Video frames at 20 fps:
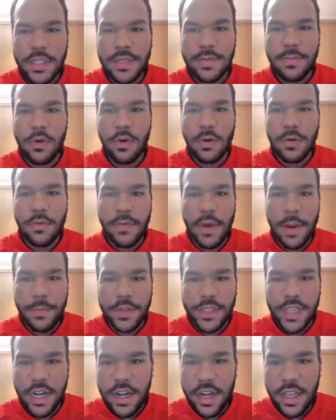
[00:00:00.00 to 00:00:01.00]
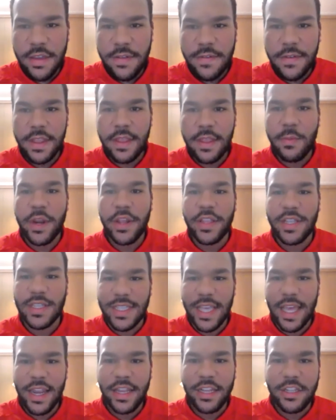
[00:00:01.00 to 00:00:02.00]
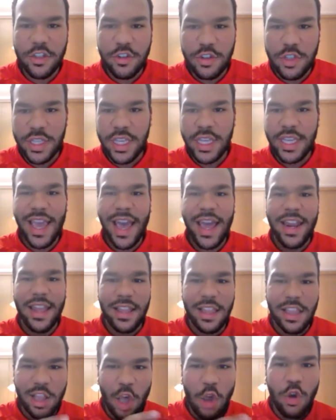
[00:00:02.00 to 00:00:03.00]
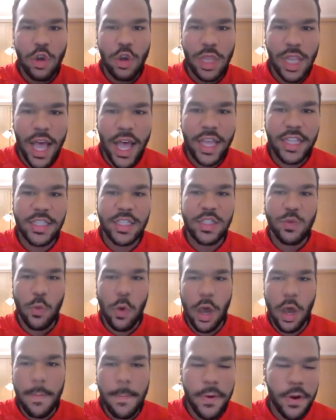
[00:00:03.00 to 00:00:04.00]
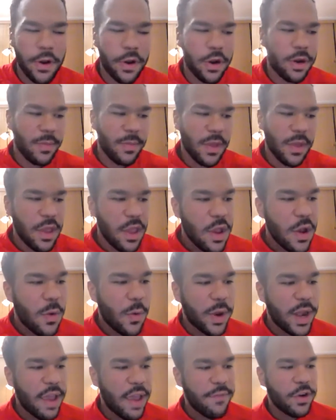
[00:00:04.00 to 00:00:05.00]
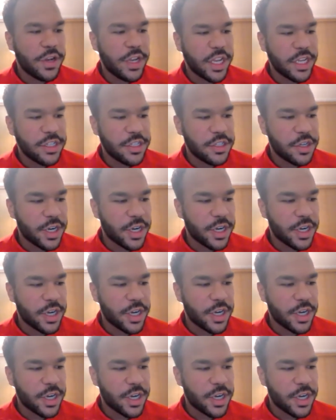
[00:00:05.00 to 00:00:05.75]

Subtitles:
It's more representative, and where the Senate's usually kind of localized. It's one per whatever district.